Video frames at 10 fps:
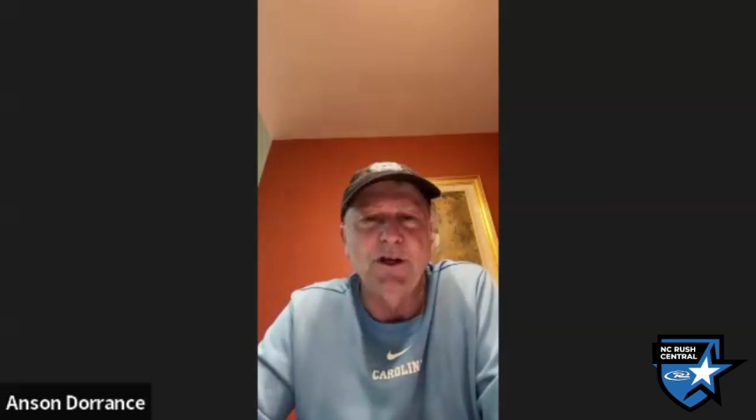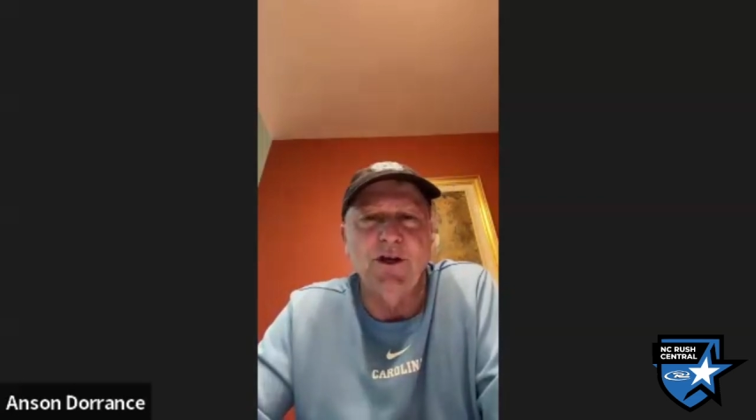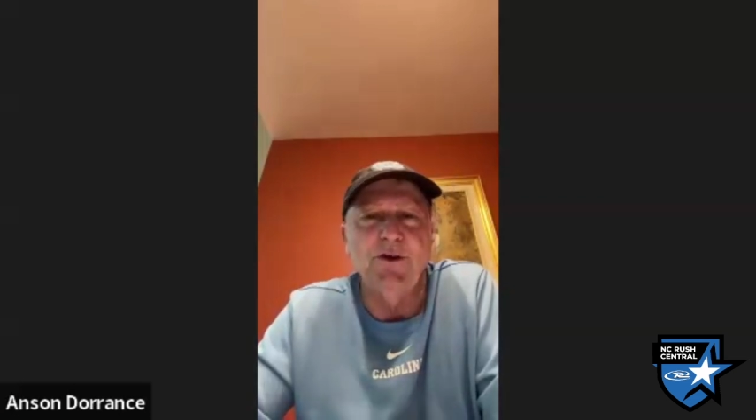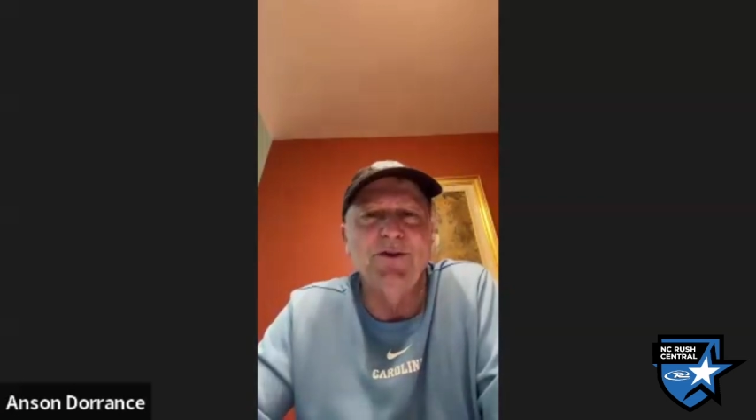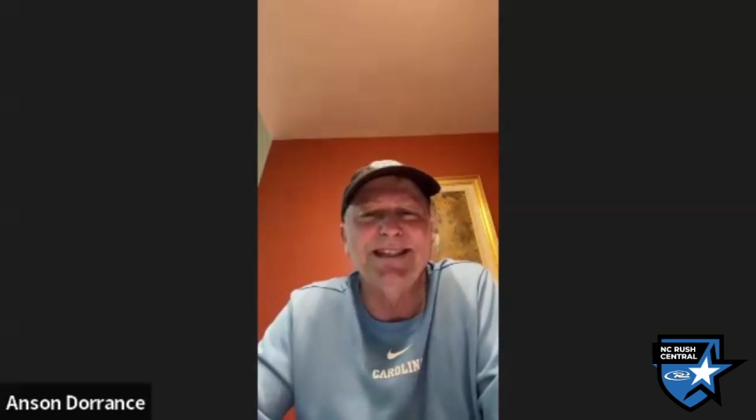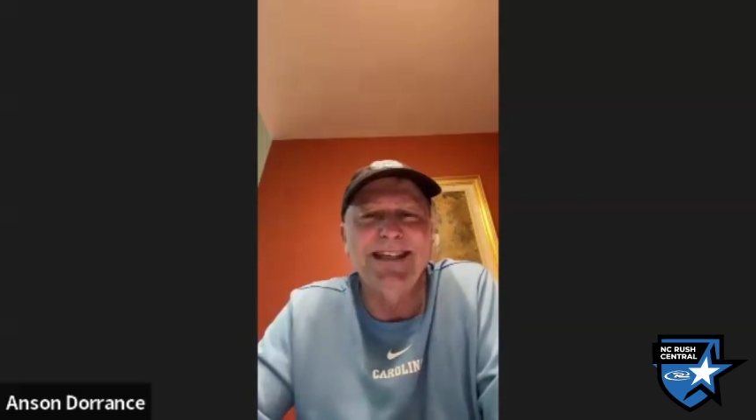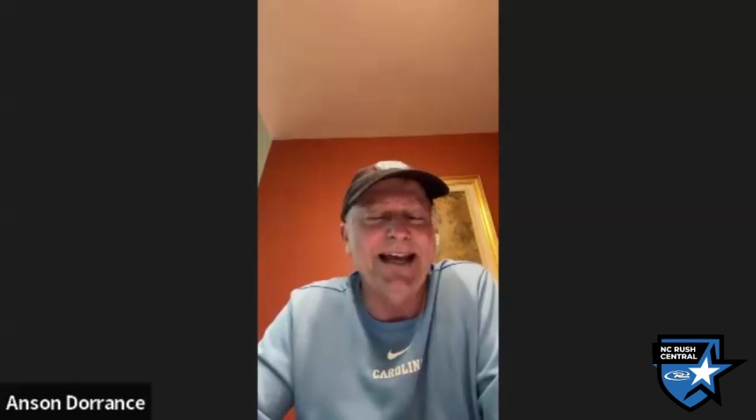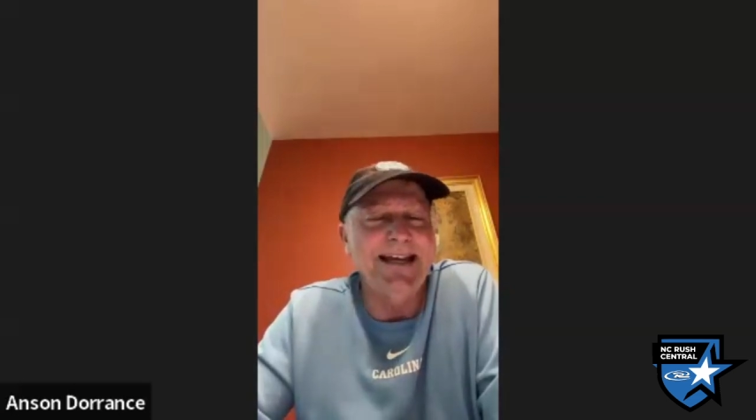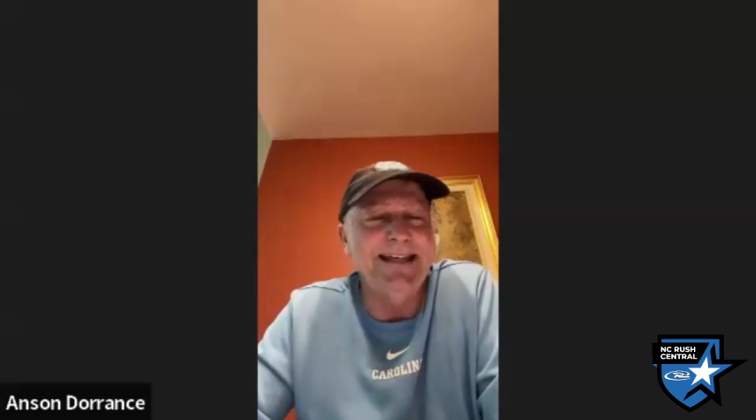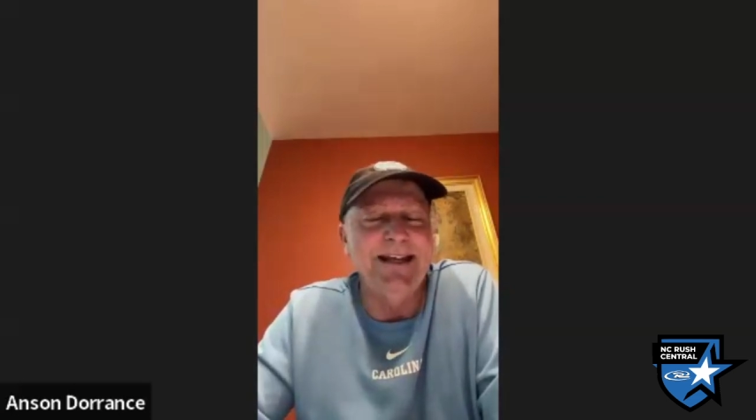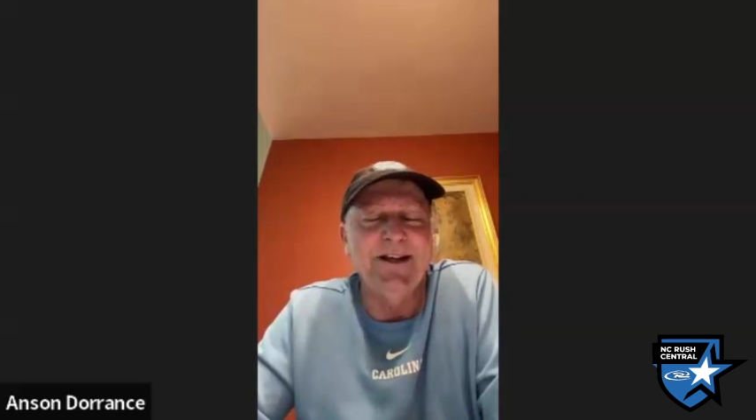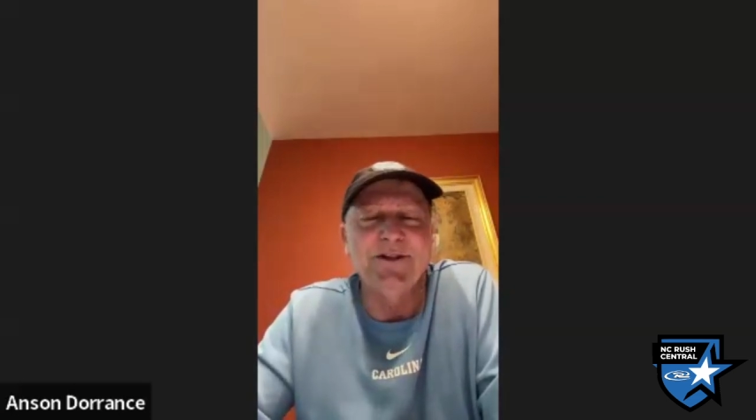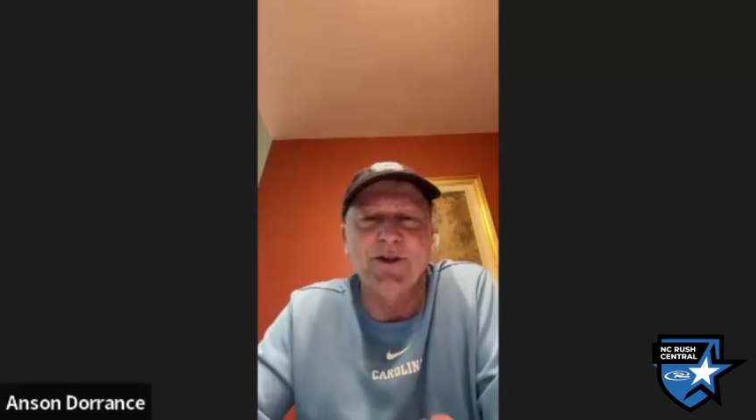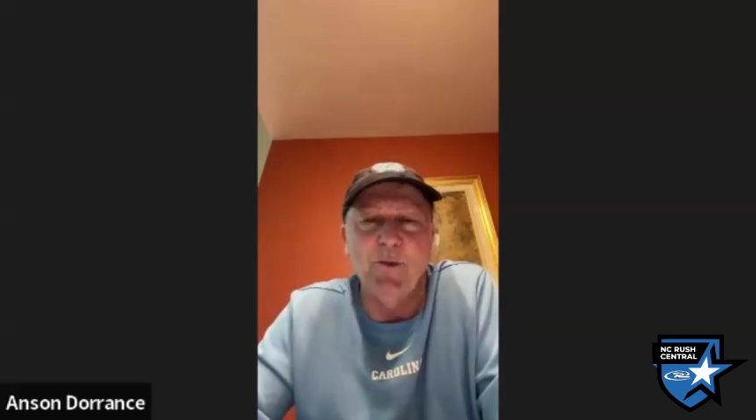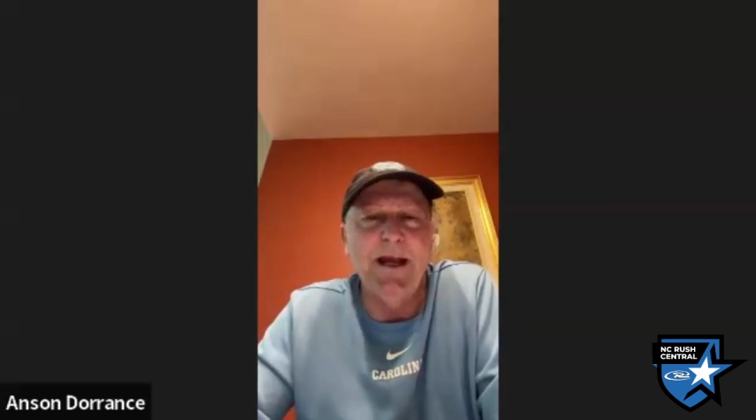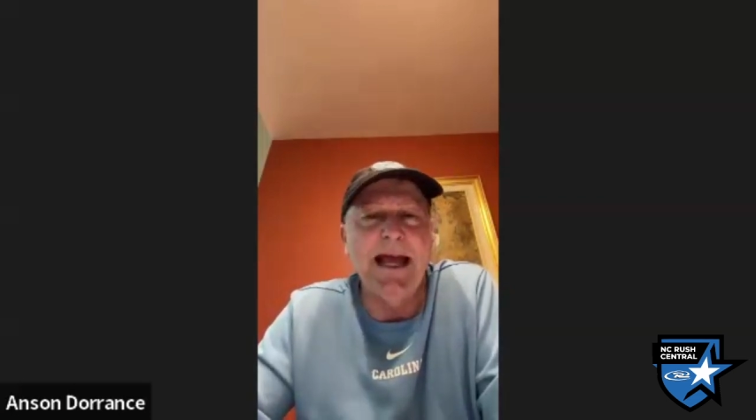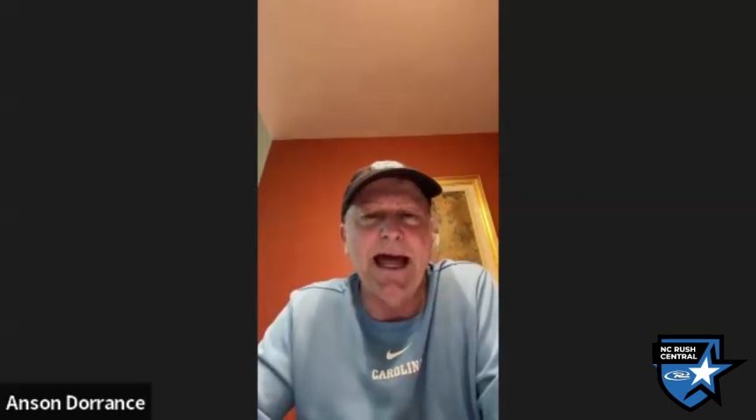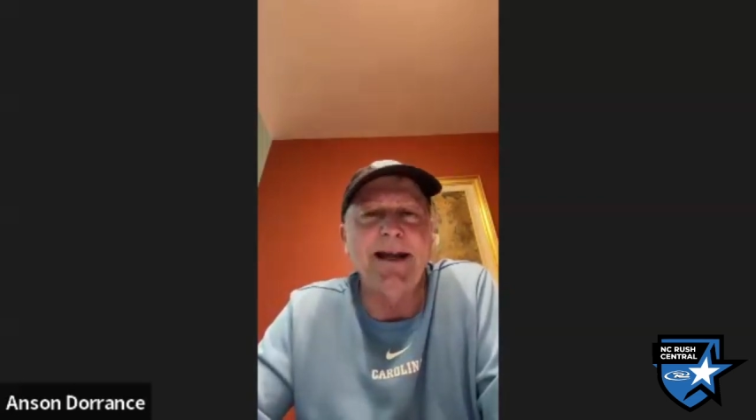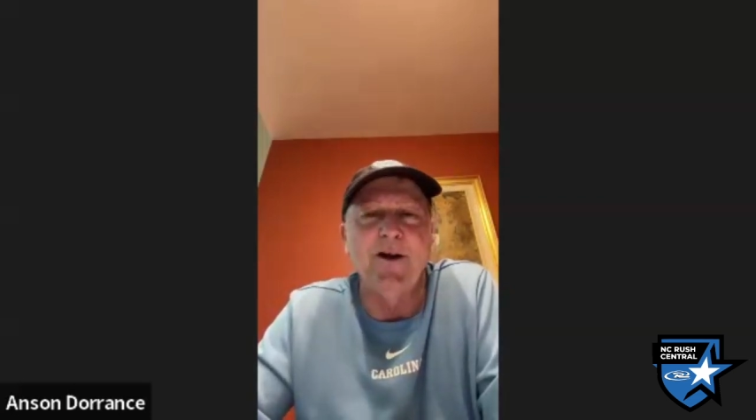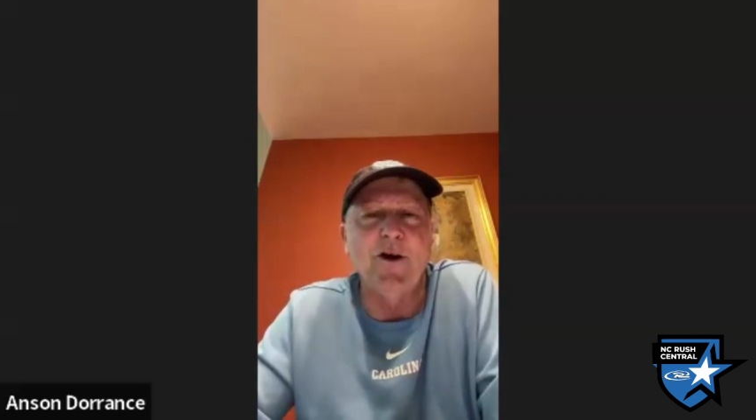used the ideas that we
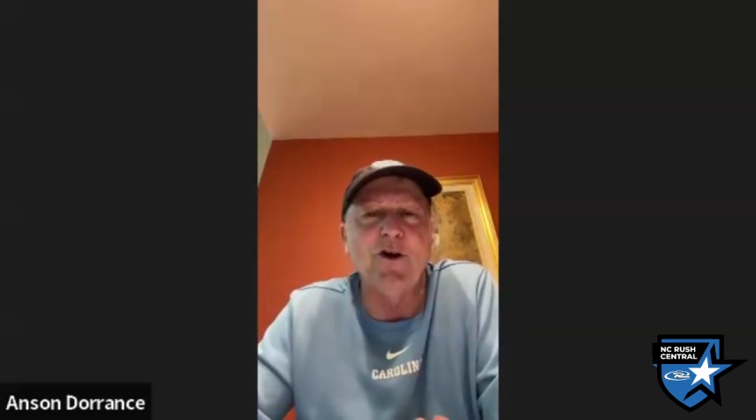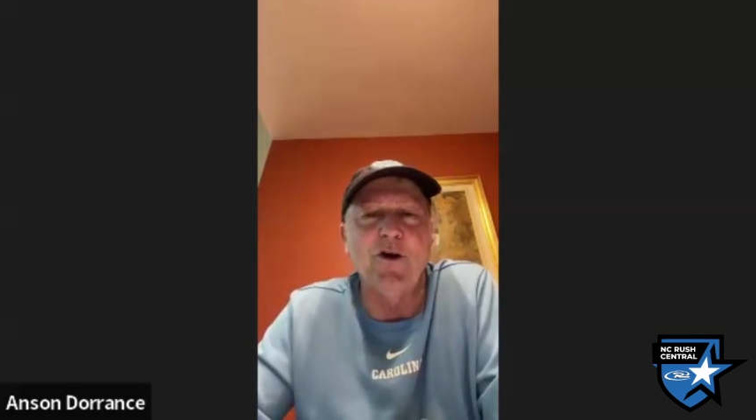had in our